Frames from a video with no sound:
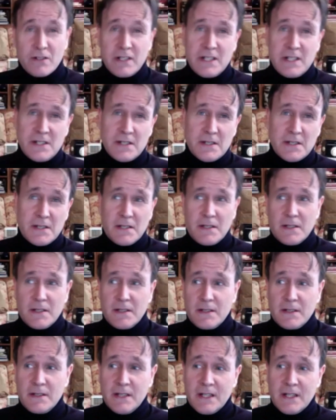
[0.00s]
is
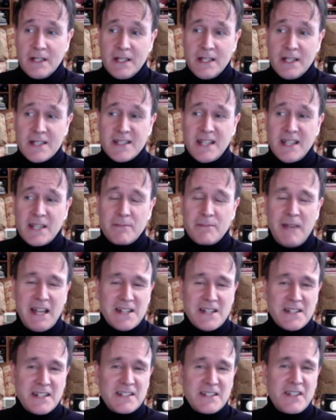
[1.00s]
the
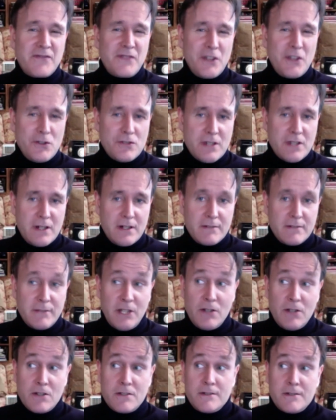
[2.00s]
advance, is the future,
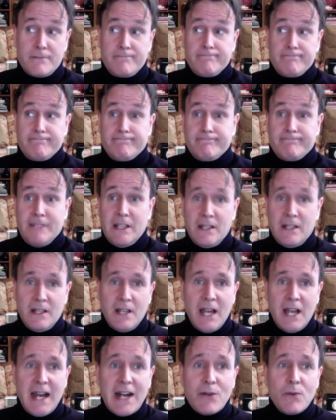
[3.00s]
because
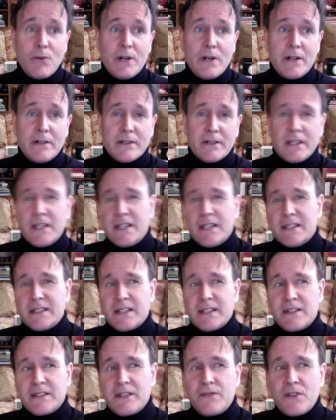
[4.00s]
hardware,
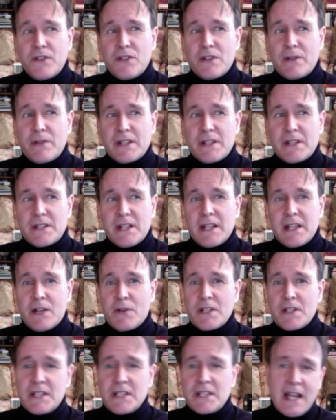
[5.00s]
the future is
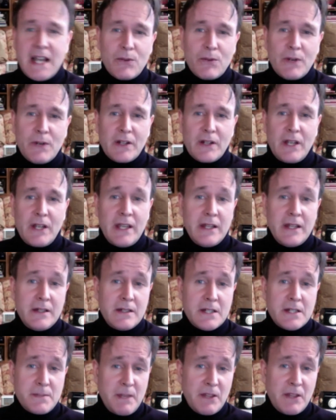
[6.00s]
increase the hardware
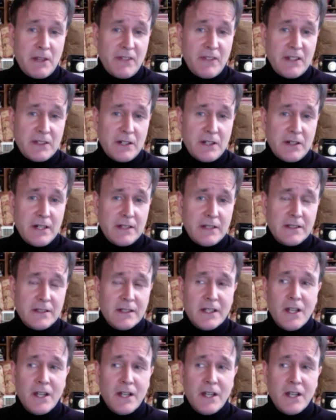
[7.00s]
and speed of internet,